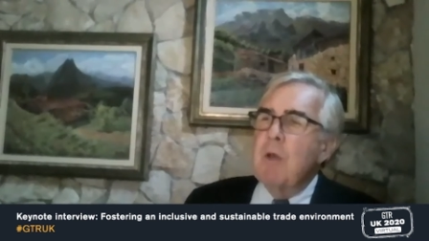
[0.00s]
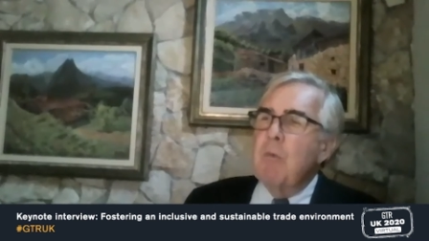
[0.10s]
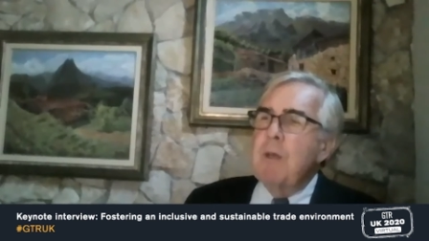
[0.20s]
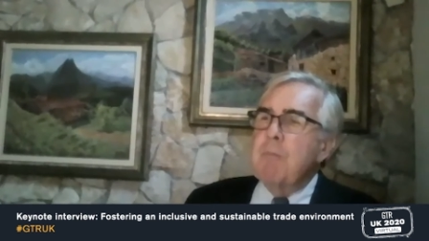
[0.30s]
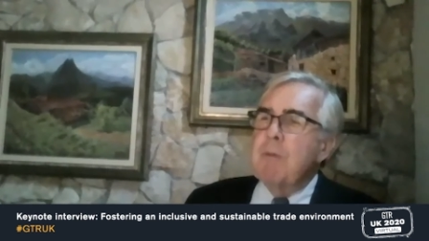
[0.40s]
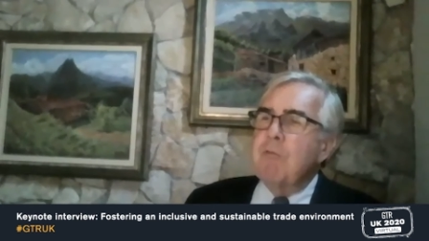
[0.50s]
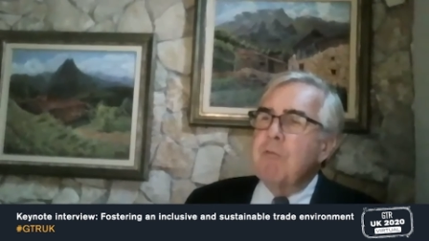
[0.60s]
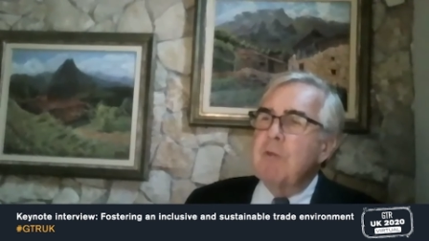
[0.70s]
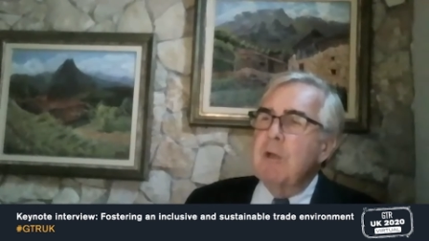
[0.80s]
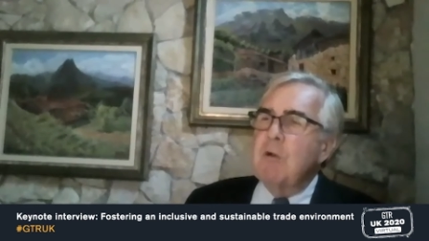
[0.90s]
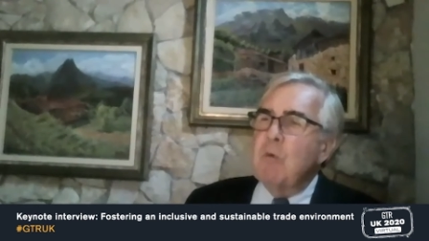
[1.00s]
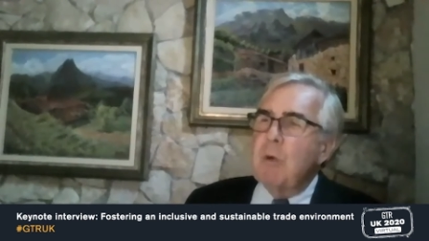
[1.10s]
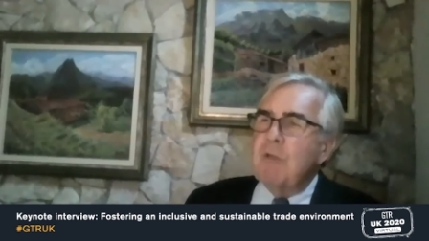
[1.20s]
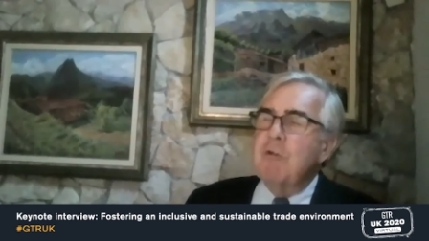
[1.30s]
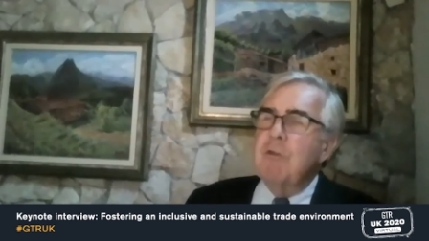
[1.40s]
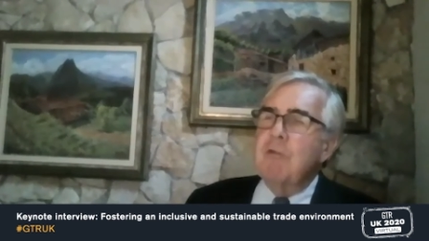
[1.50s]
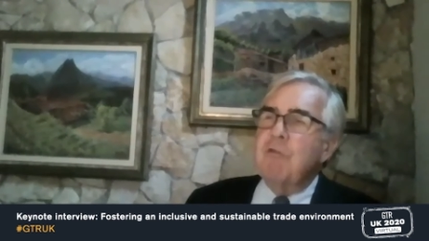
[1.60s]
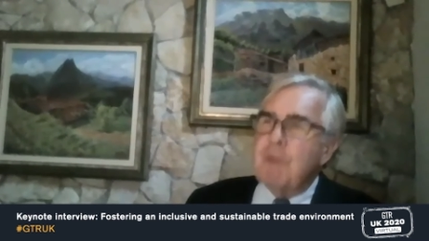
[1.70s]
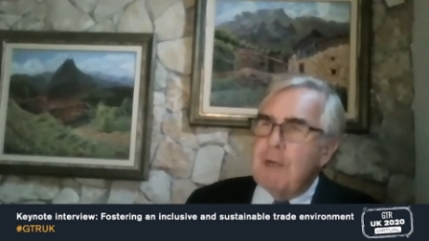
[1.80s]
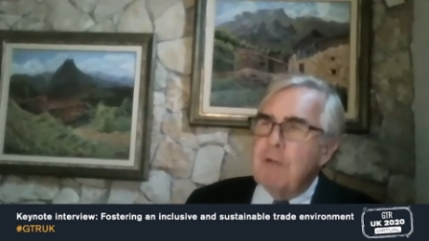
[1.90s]
We must question the
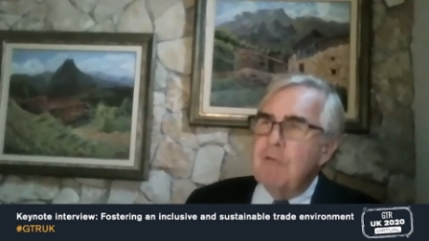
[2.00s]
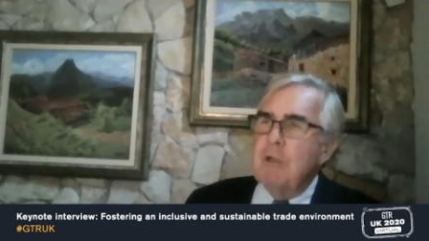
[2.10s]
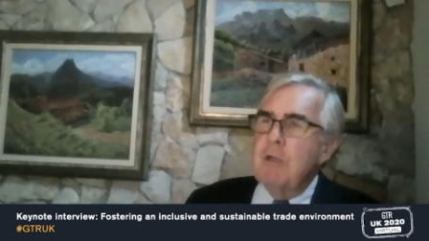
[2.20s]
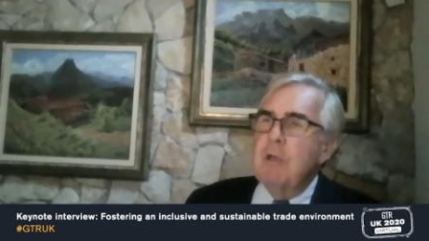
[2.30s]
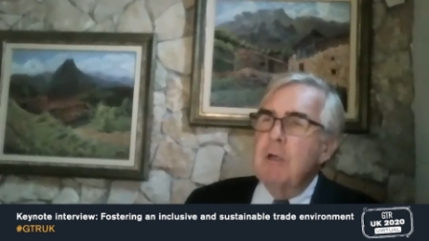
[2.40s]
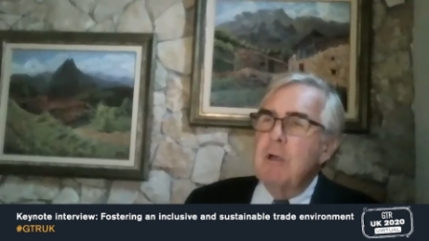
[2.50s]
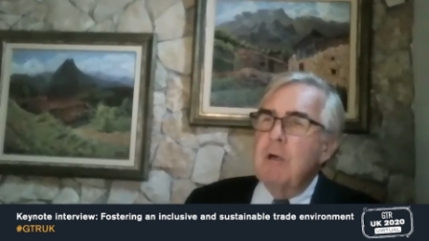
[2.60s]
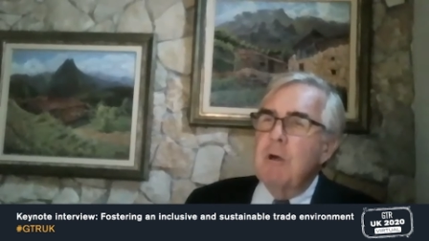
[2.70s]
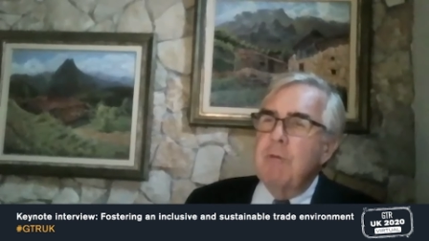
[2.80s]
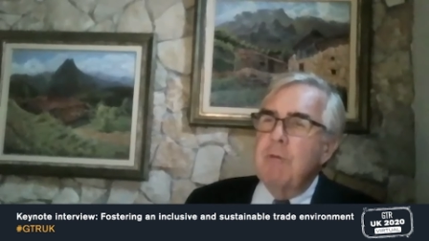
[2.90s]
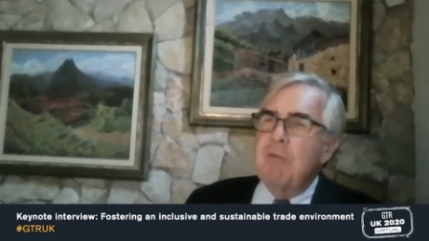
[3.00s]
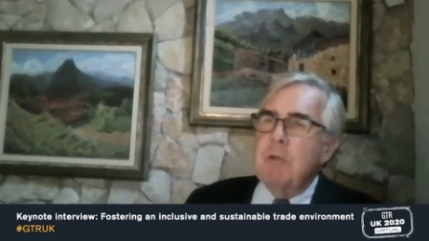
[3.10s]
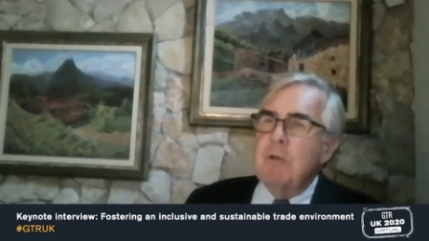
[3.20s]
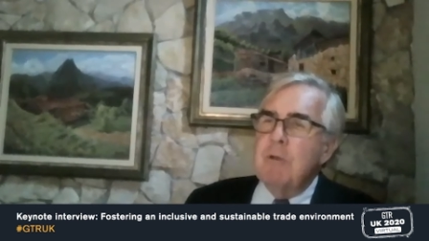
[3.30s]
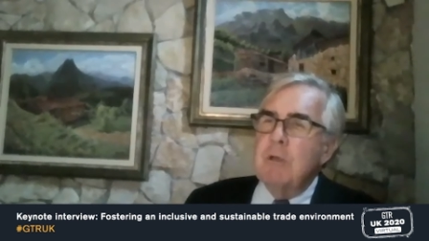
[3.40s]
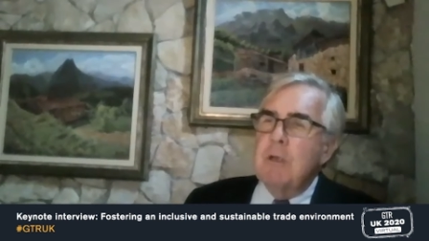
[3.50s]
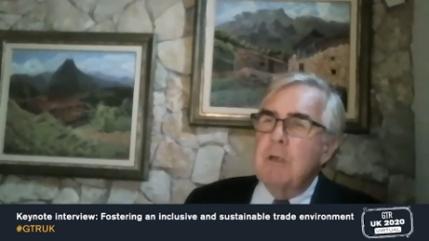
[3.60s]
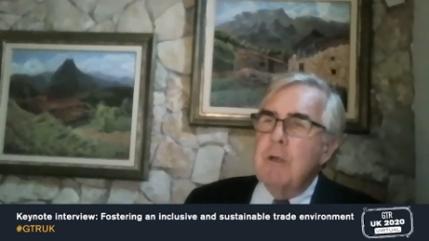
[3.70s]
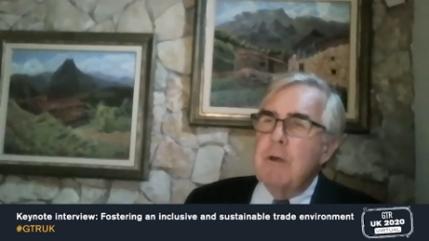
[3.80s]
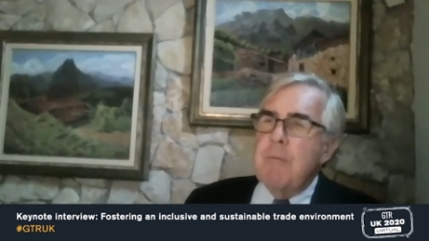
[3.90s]
strategy of government,
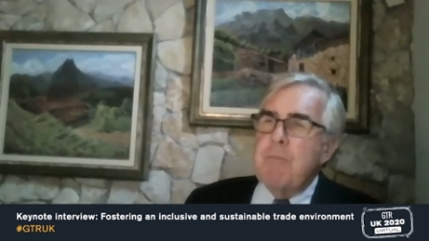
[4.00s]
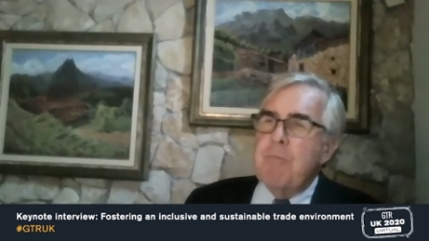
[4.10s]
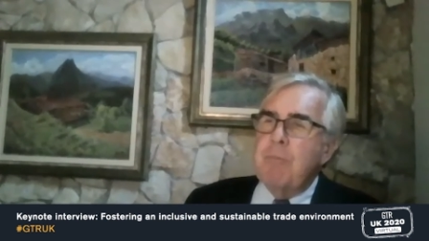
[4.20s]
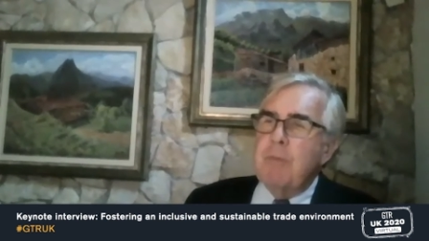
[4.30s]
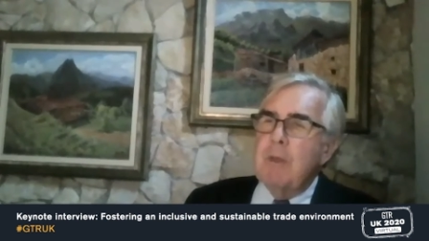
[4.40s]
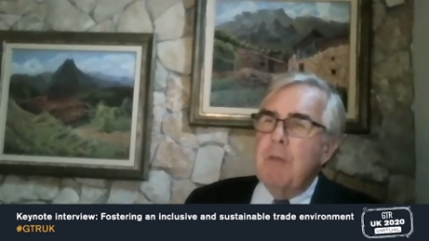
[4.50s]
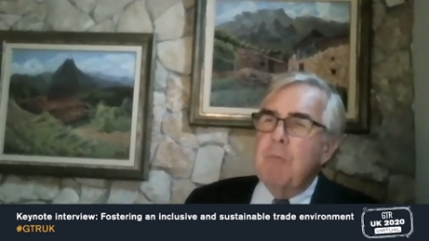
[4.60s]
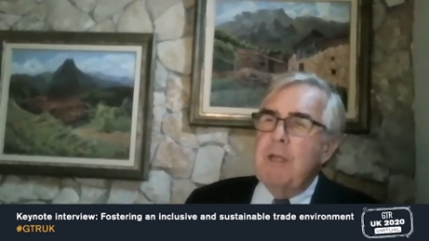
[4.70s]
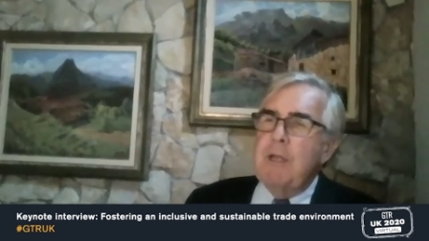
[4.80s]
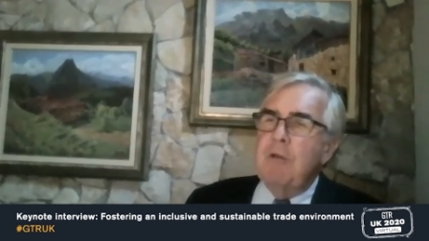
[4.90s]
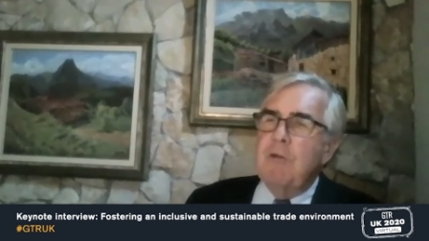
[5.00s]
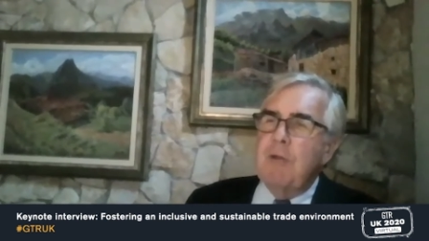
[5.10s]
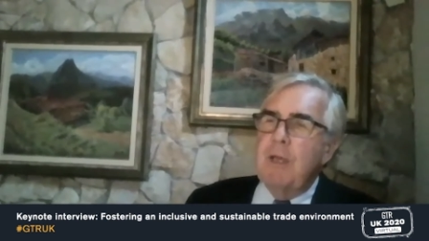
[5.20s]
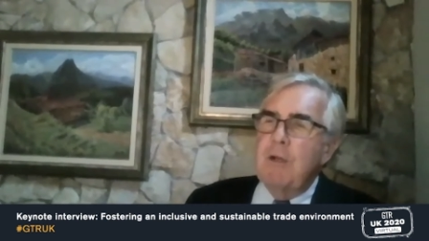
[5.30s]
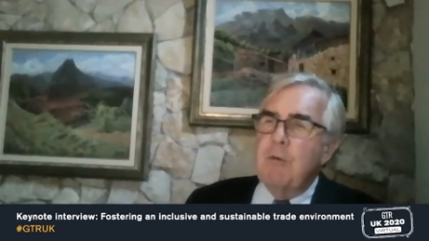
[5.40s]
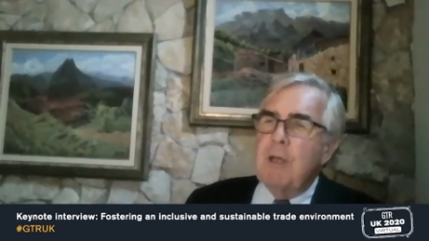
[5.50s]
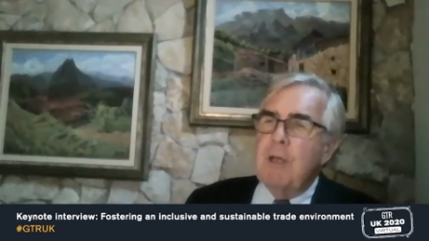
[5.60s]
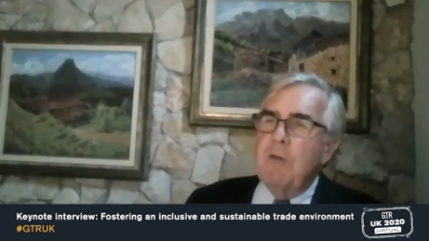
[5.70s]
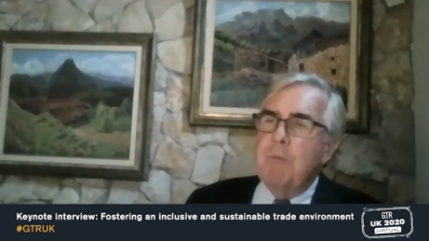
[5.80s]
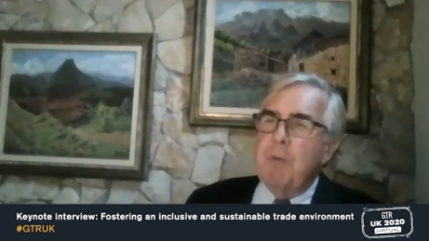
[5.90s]
and we need to take into
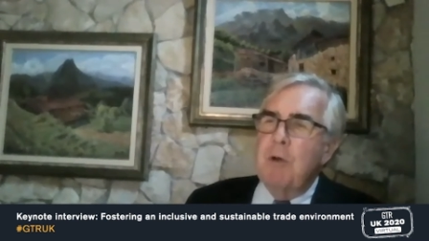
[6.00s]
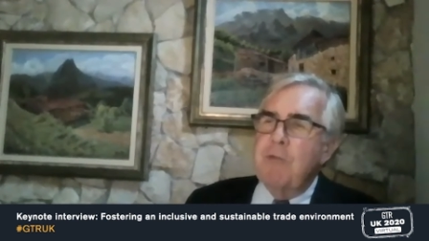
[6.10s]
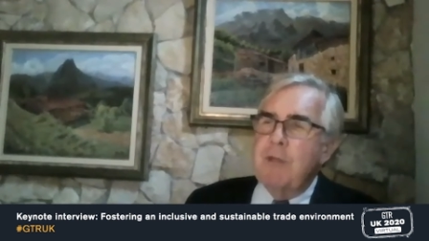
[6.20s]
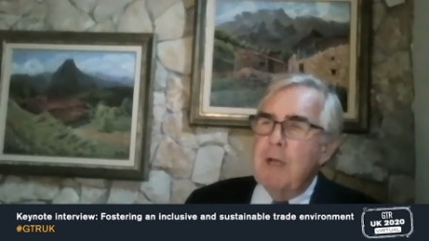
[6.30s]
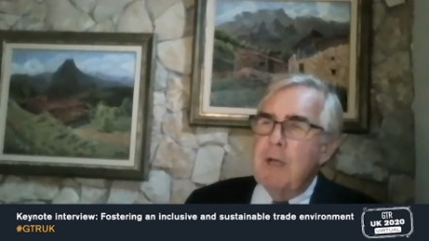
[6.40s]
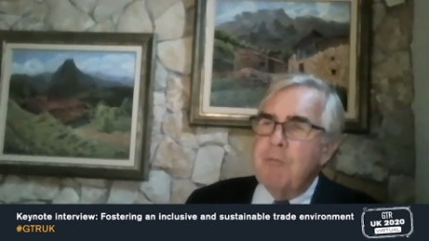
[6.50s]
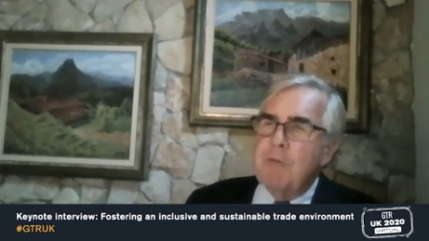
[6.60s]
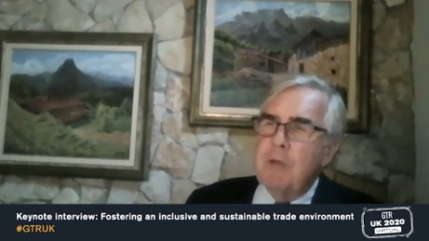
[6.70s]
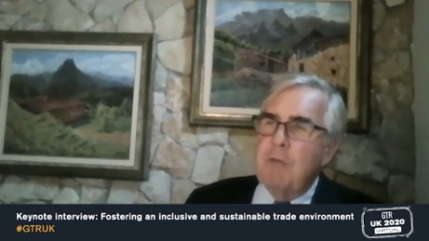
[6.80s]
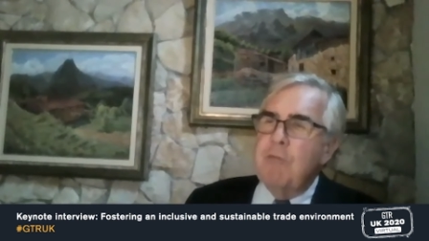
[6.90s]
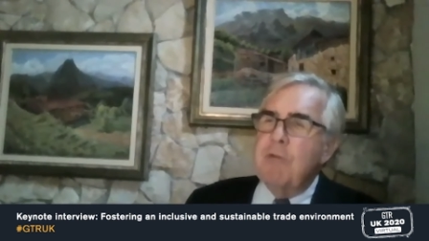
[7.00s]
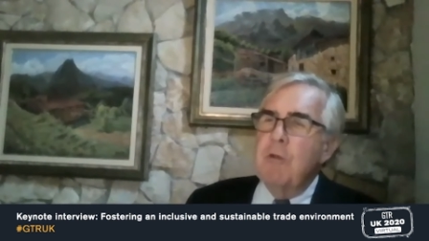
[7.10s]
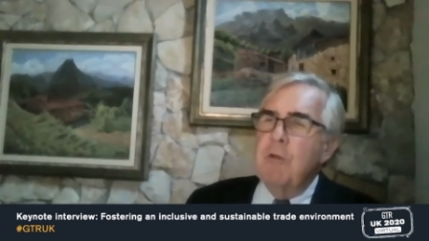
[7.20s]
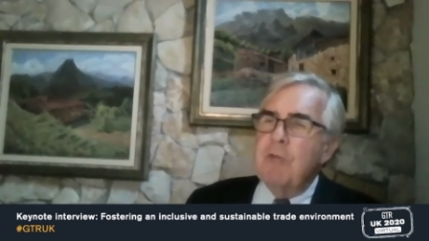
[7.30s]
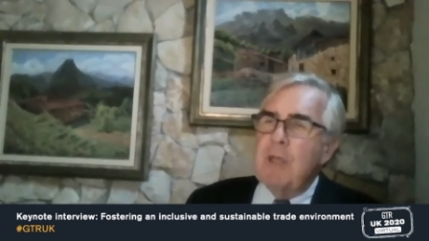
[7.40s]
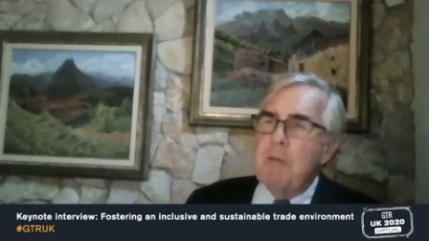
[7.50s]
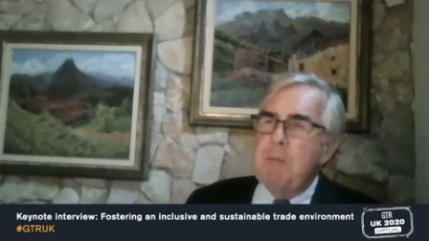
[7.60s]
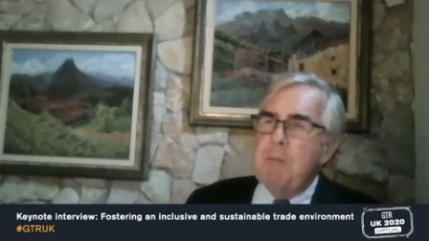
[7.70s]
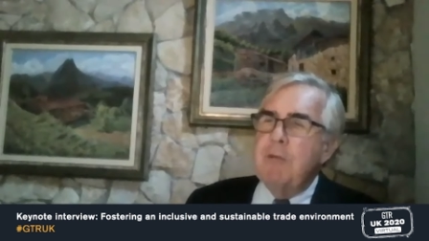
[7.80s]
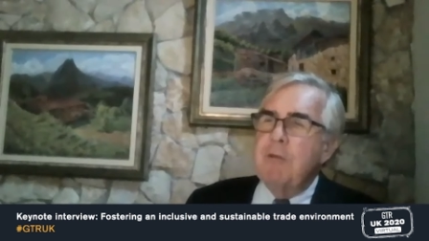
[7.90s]
account the policy gaps in skills and
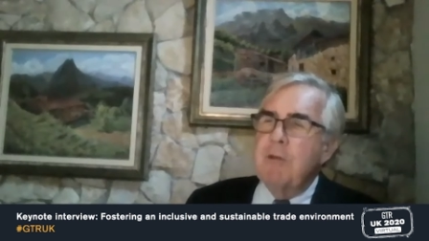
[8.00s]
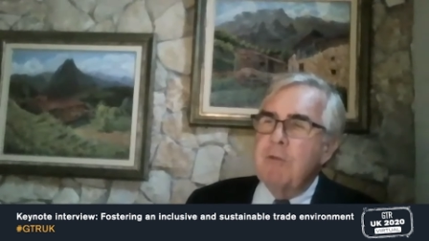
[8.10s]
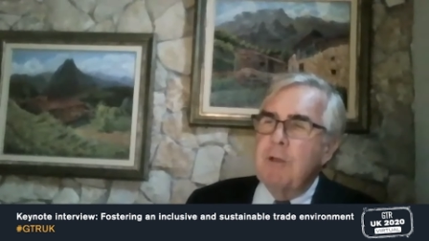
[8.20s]
capabilities.